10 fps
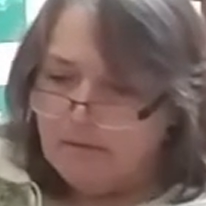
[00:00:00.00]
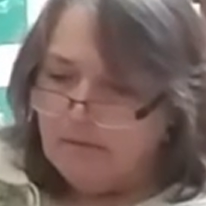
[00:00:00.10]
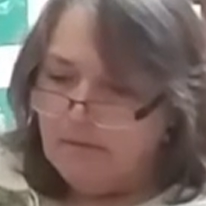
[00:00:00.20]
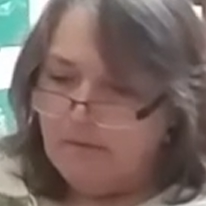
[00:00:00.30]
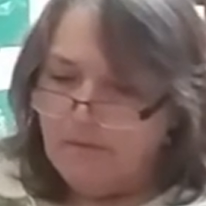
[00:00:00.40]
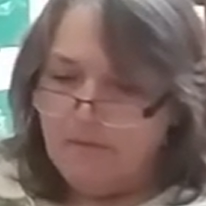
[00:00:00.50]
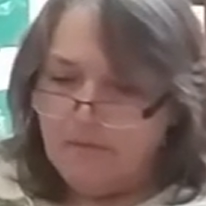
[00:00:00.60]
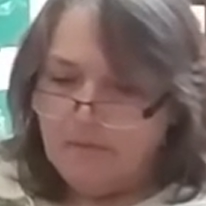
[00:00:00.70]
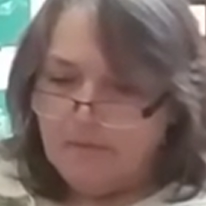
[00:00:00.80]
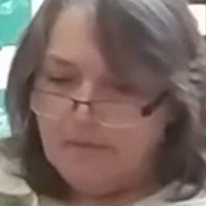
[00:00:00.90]

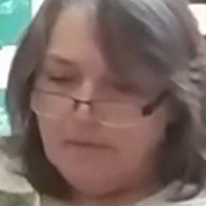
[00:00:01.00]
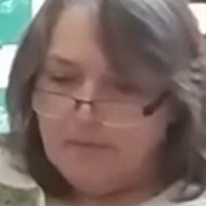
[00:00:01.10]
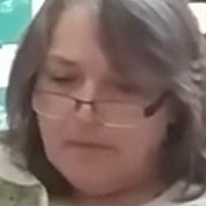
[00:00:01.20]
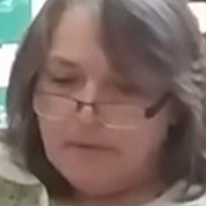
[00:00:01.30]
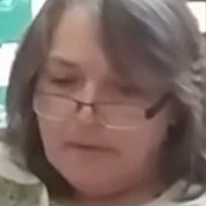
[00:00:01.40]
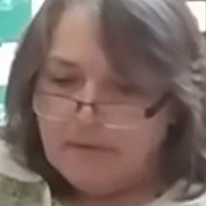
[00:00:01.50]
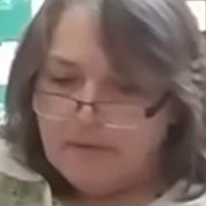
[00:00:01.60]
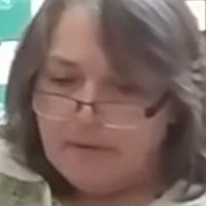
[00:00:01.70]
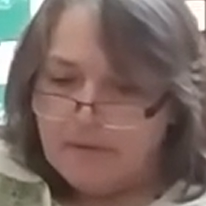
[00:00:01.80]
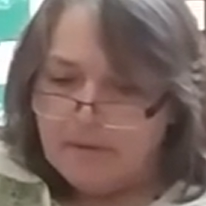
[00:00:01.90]

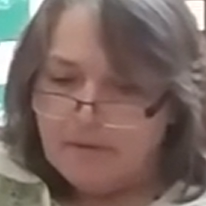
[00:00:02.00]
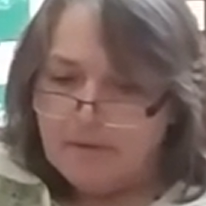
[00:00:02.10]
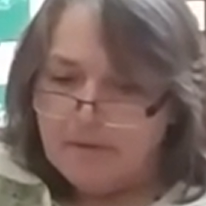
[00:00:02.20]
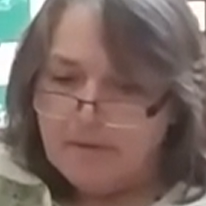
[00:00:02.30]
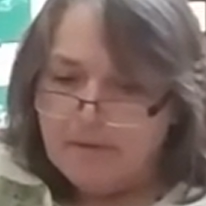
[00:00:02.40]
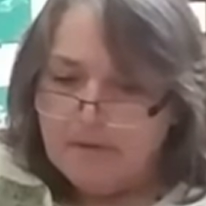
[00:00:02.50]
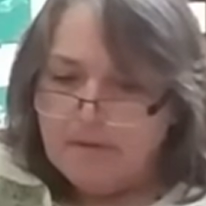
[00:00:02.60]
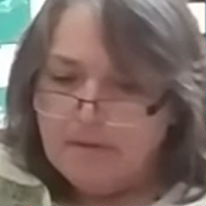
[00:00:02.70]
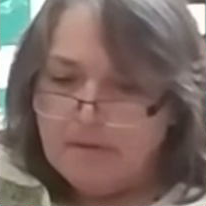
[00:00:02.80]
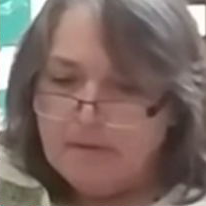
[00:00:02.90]

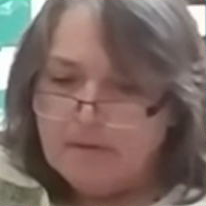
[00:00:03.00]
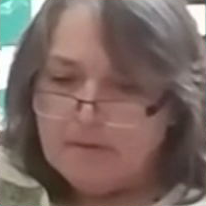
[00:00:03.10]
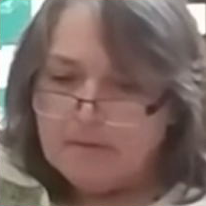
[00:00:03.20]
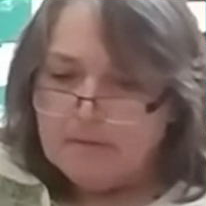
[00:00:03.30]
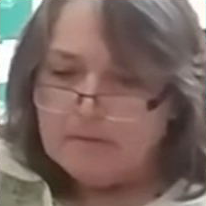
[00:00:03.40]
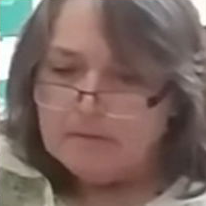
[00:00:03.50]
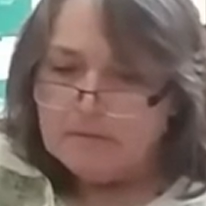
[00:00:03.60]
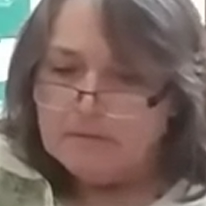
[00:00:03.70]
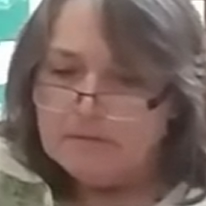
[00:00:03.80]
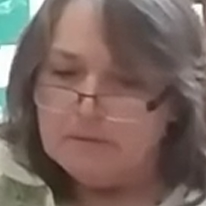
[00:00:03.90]

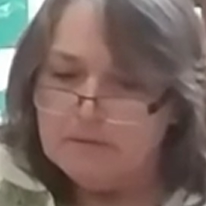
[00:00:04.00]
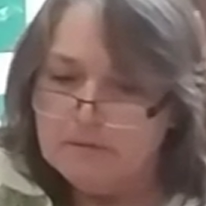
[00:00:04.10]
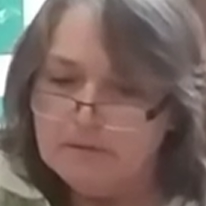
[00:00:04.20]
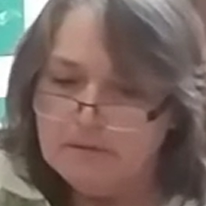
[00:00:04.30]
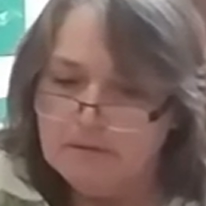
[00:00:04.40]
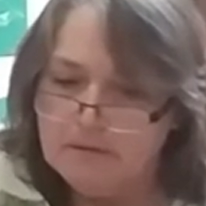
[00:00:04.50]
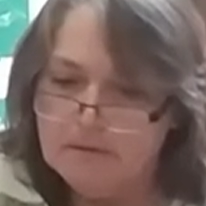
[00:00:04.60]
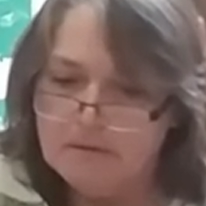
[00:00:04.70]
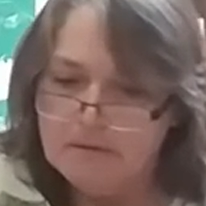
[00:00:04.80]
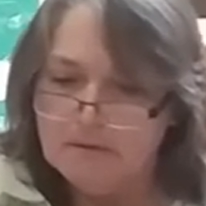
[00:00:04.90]

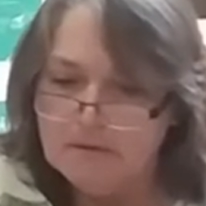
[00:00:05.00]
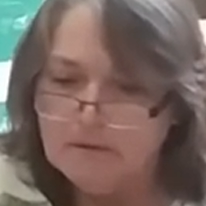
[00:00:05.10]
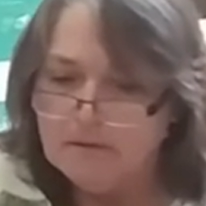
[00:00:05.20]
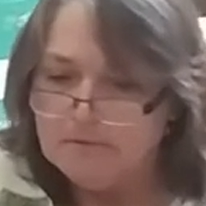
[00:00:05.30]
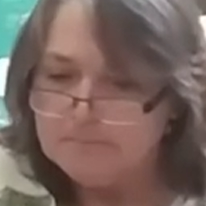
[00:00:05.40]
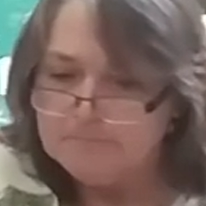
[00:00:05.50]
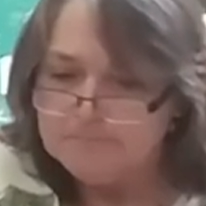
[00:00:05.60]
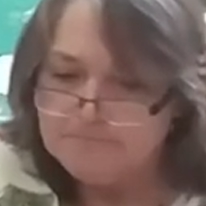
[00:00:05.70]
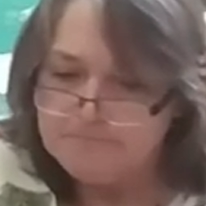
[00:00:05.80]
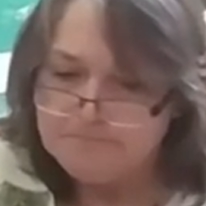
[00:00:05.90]

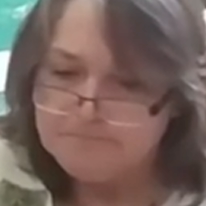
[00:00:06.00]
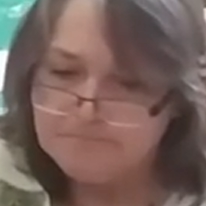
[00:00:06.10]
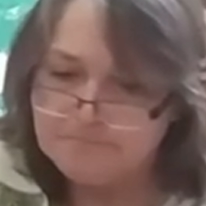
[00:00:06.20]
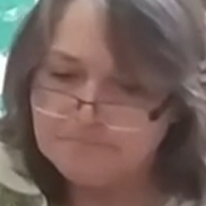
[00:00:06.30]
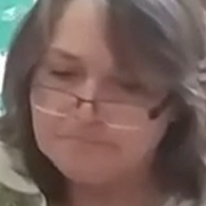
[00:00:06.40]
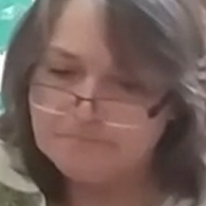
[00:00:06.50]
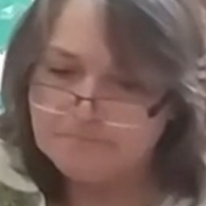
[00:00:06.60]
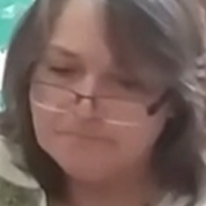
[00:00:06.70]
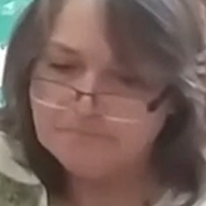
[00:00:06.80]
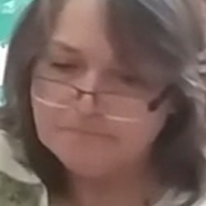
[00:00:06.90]

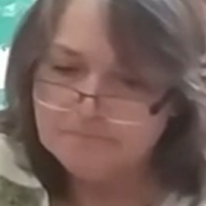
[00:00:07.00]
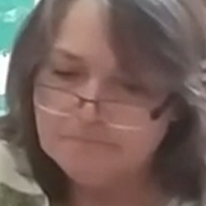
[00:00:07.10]
(no one is talking)